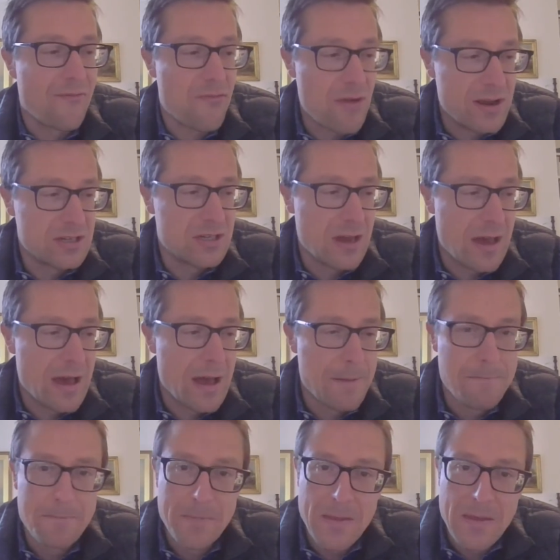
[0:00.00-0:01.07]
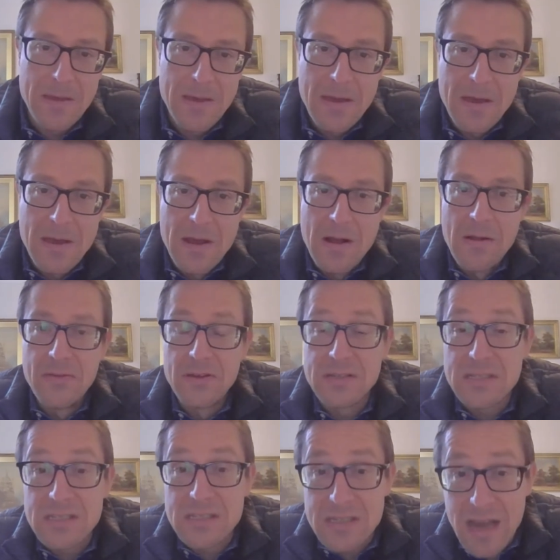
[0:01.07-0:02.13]
fresh air. The
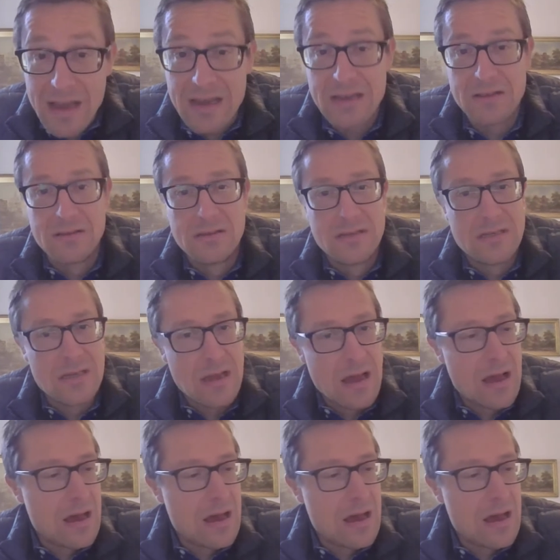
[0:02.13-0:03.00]
second